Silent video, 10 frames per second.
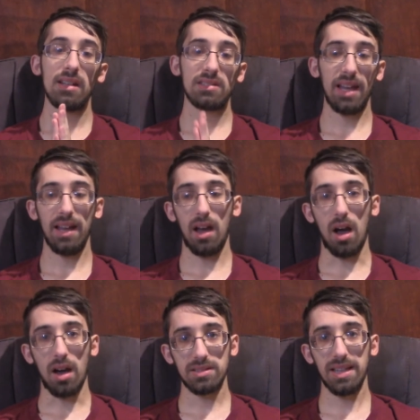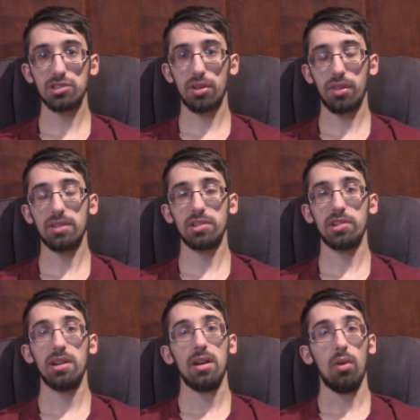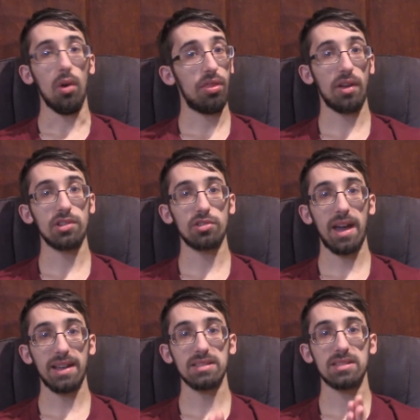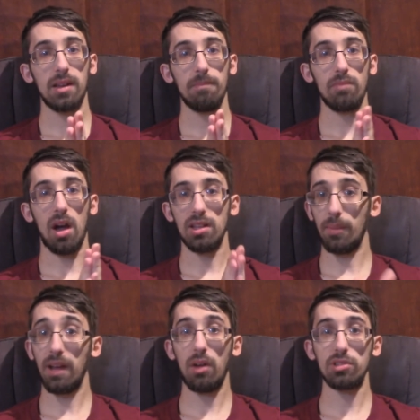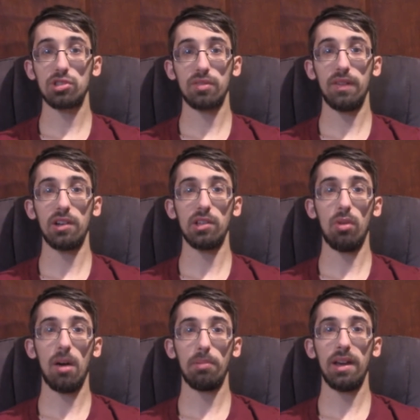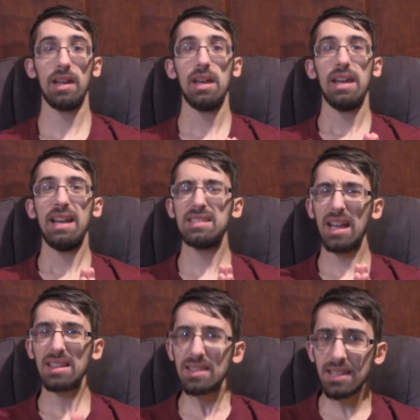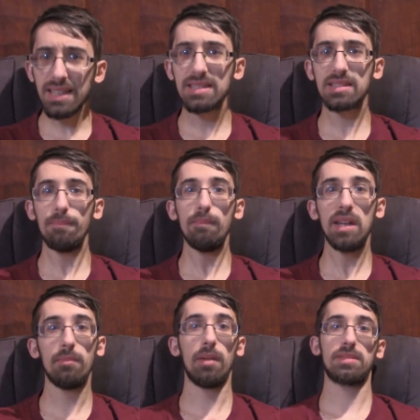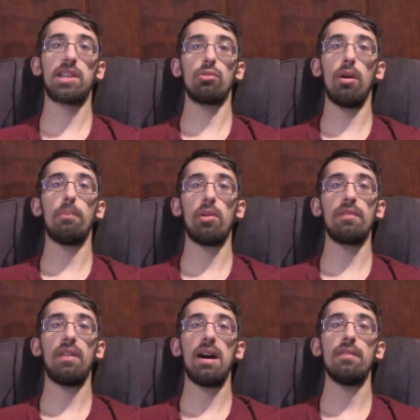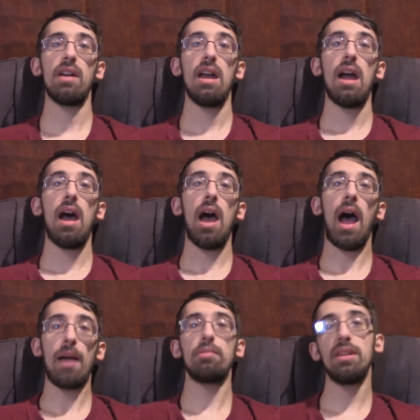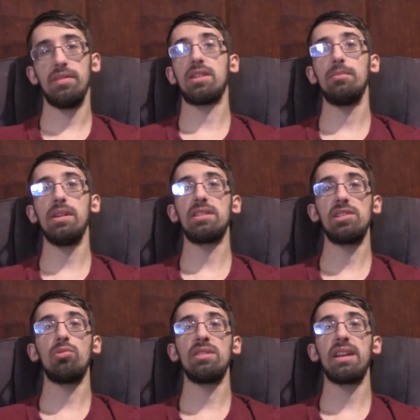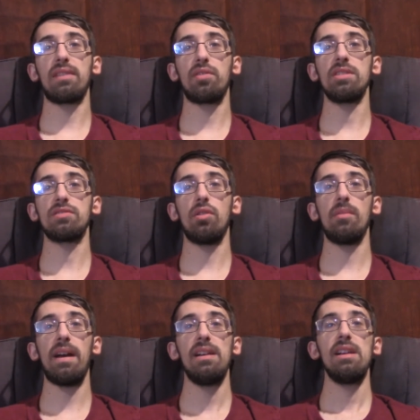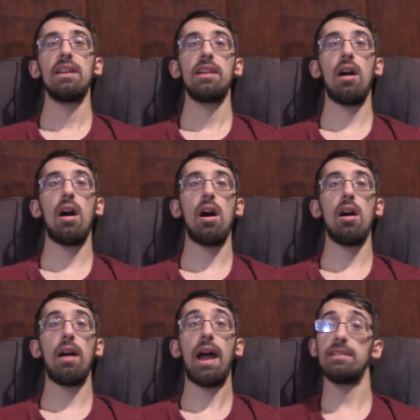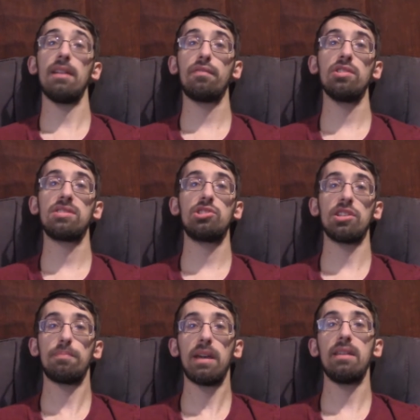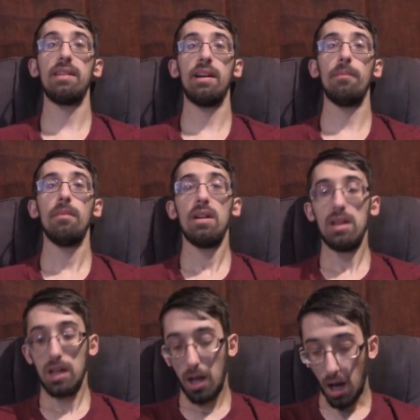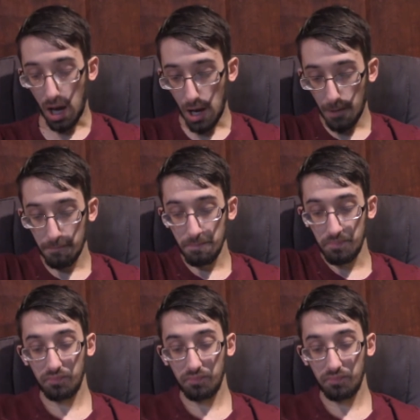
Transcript: da uh, Danger Thunder or Thunder Dragons, uh, depending on which variant you want to play, is at least minimum tier 1.5. I believe it could be a tier 1 deck for this format uh, I definitely suggest picking it up. Um,